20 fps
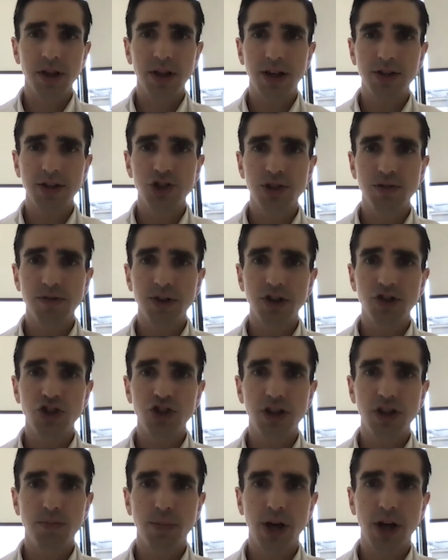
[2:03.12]
that
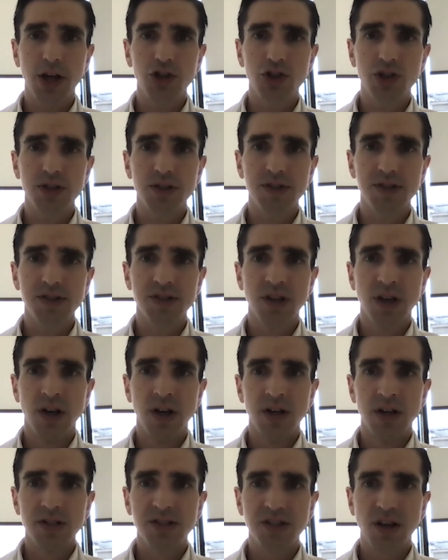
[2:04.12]
GvHD patients
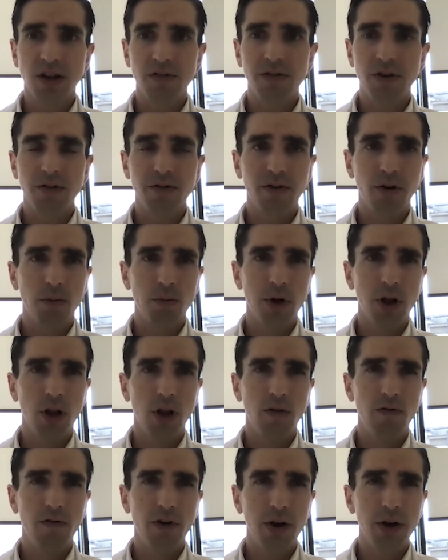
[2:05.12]
suffer from
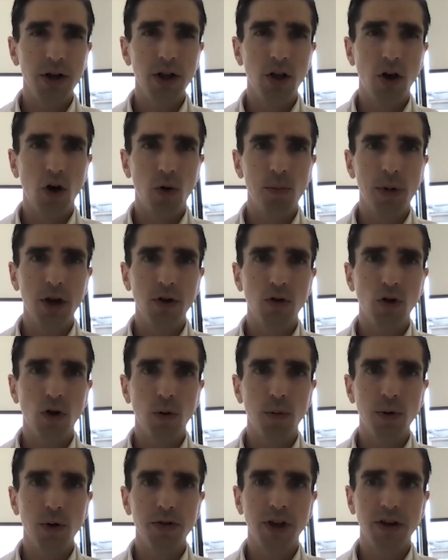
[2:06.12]
a very low
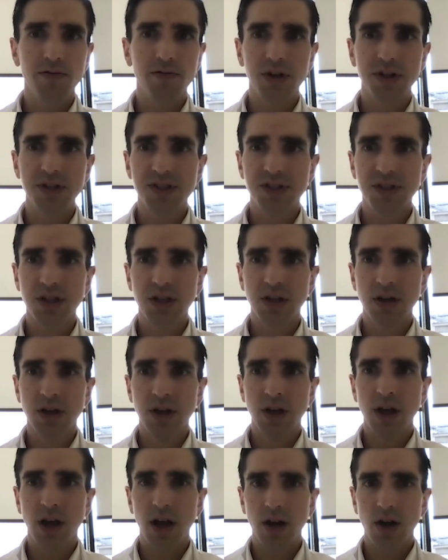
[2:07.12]
microbial diversity
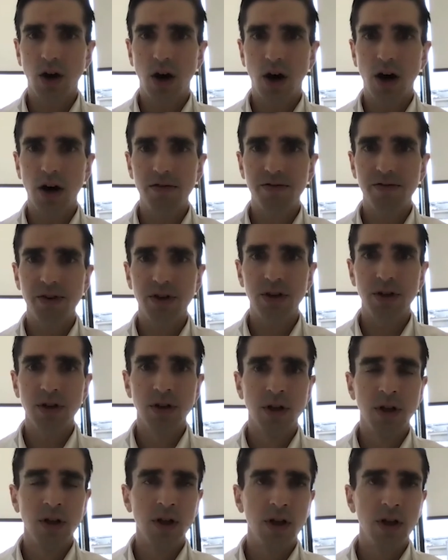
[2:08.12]
and
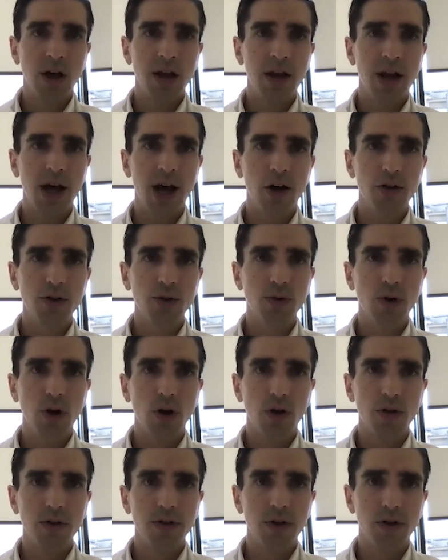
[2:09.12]
often an
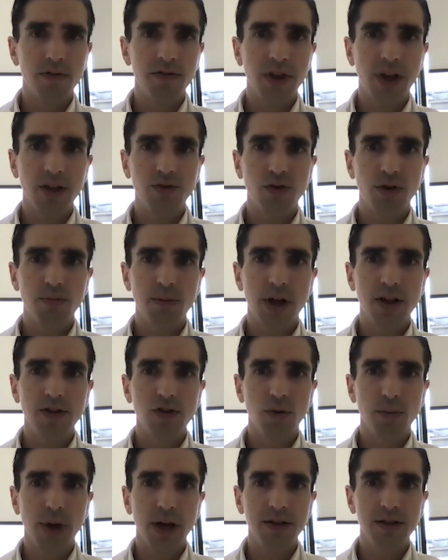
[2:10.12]
outgrowth of
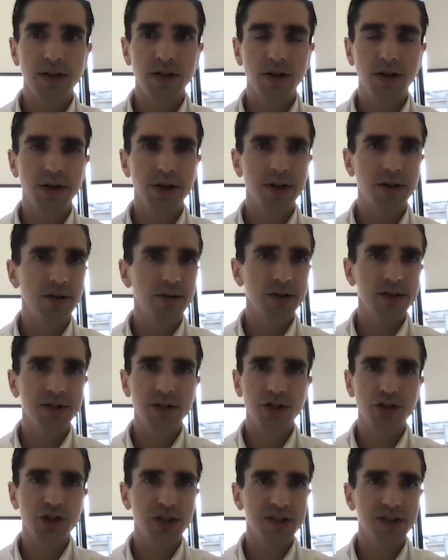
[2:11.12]
detrimental bacteria
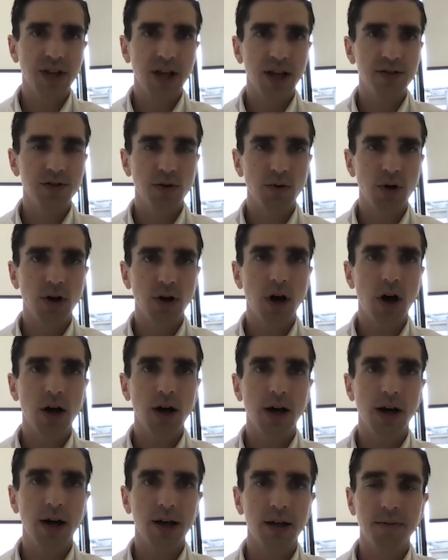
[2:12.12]
such as
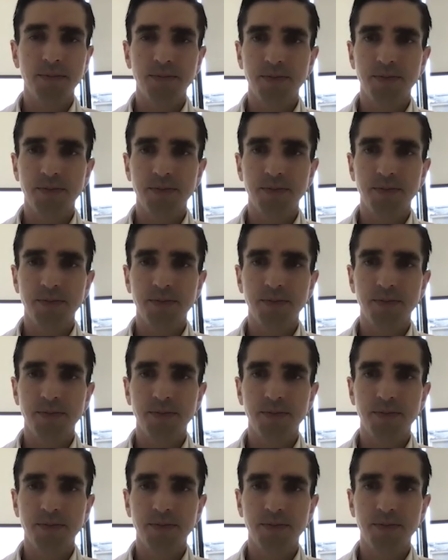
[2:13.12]
enterococci.